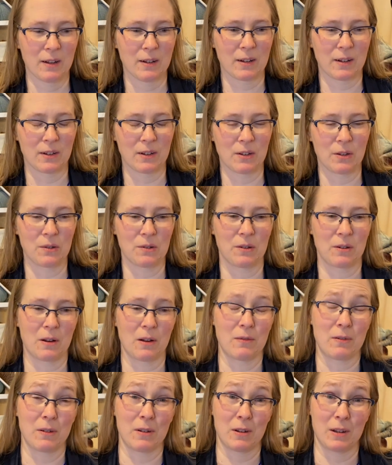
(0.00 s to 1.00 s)
since those you
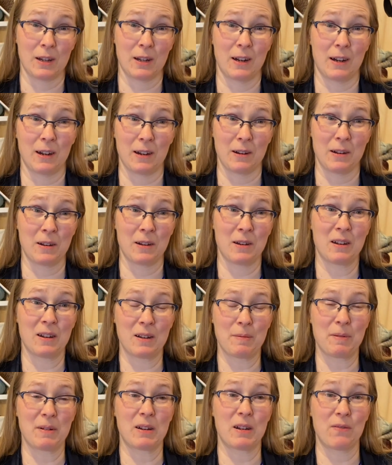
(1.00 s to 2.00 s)
have to sit in a
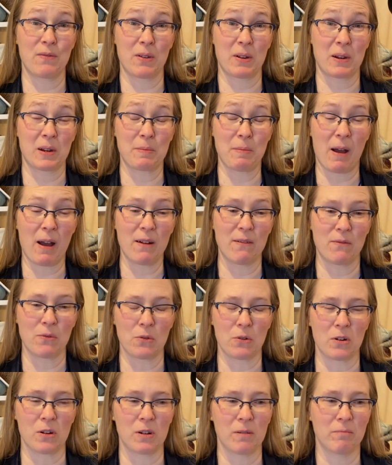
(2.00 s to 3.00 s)
specific spot
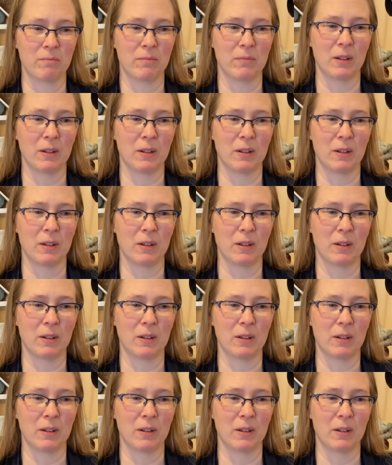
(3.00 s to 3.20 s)
for.